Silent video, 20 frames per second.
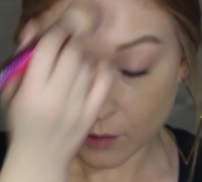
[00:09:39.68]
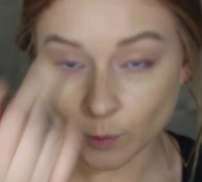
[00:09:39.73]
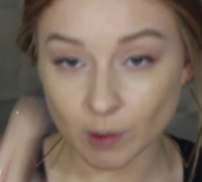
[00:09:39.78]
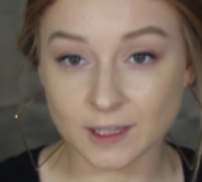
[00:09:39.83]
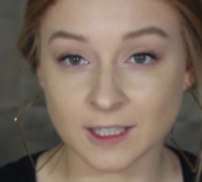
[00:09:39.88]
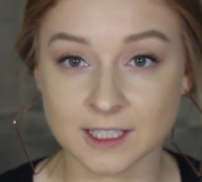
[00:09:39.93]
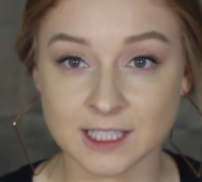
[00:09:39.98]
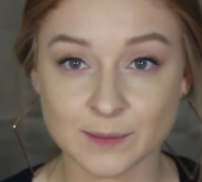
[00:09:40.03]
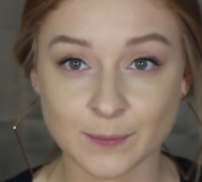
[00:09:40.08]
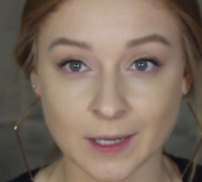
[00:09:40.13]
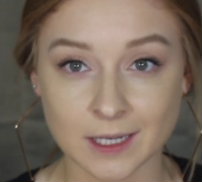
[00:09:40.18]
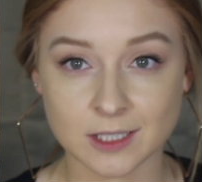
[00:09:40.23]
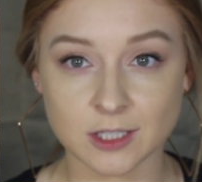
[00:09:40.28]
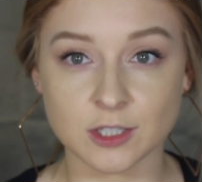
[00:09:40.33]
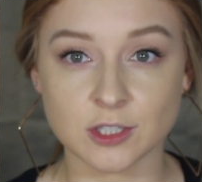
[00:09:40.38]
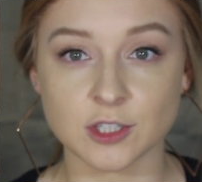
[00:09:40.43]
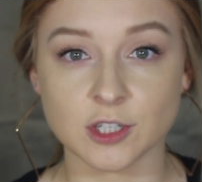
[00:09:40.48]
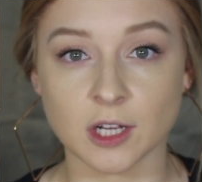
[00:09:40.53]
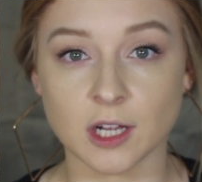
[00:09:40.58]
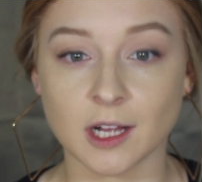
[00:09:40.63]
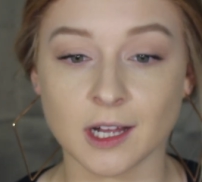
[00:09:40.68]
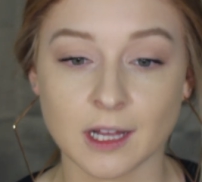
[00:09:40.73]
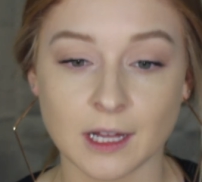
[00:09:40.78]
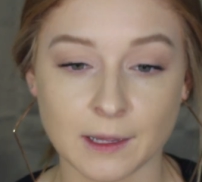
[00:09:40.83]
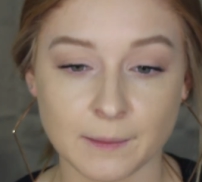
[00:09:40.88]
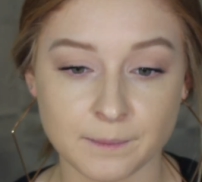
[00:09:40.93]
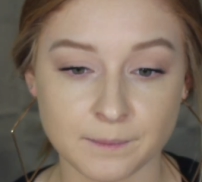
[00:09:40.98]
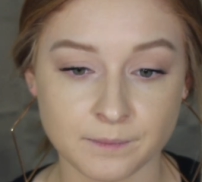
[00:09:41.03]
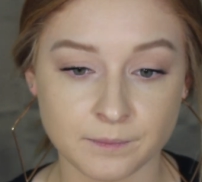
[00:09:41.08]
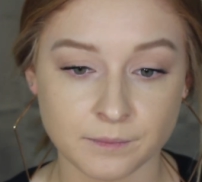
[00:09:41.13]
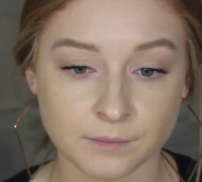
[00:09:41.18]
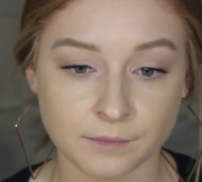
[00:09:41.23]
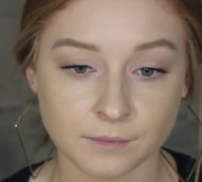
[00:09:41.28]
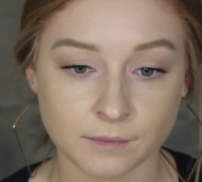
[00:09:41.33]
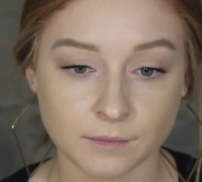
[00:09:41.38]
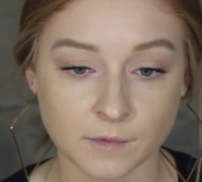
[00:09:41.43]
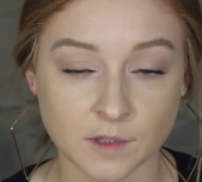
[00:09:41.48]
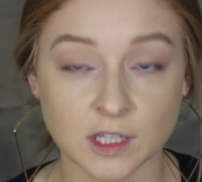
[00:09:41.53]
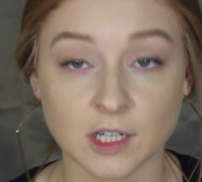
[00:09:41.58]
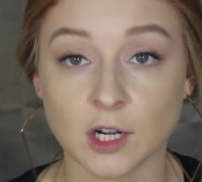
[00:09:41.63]
with a sponge,
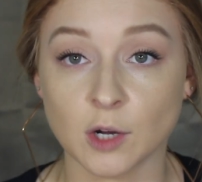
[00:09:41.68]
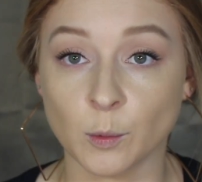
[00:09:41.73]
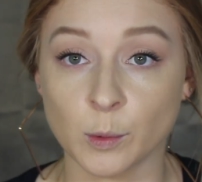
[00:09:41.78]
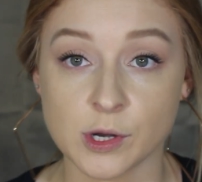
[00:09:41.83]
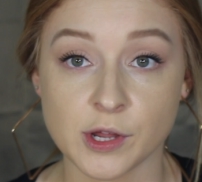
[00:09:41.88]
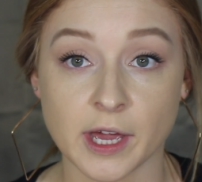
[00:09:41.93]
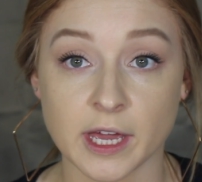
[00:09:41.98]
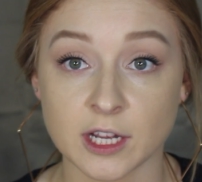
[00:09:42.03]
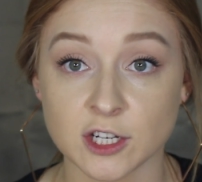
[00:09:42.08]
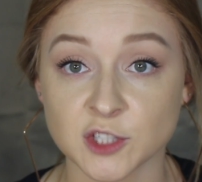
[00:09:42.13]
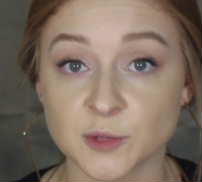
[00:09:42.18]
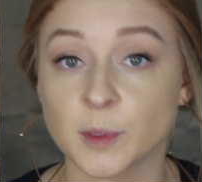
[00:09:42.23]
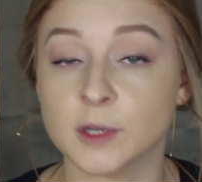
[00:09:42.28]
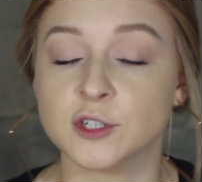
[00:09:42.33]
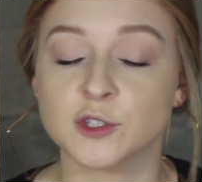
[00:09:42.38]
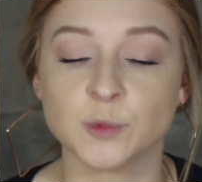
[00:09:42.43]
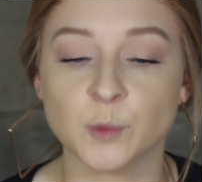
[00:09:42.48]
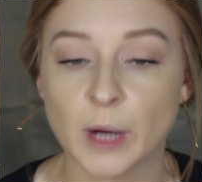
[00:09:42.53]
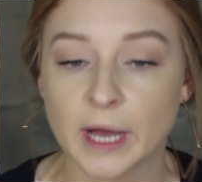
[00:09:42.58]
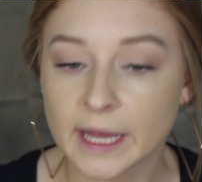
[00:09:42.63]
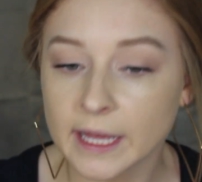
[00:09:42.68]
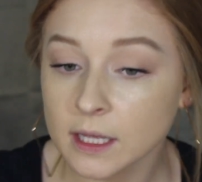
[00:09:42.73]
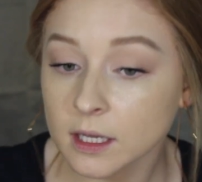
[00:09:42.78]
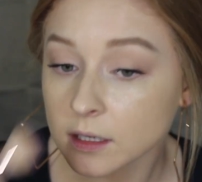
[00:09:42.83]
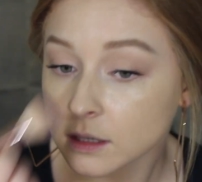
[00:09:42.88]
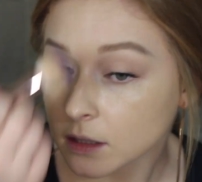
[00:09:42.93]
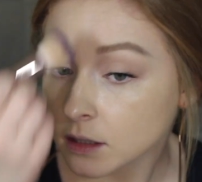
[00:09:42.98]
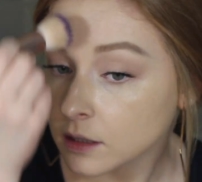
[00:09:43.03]
you know, when you get your sponge wet,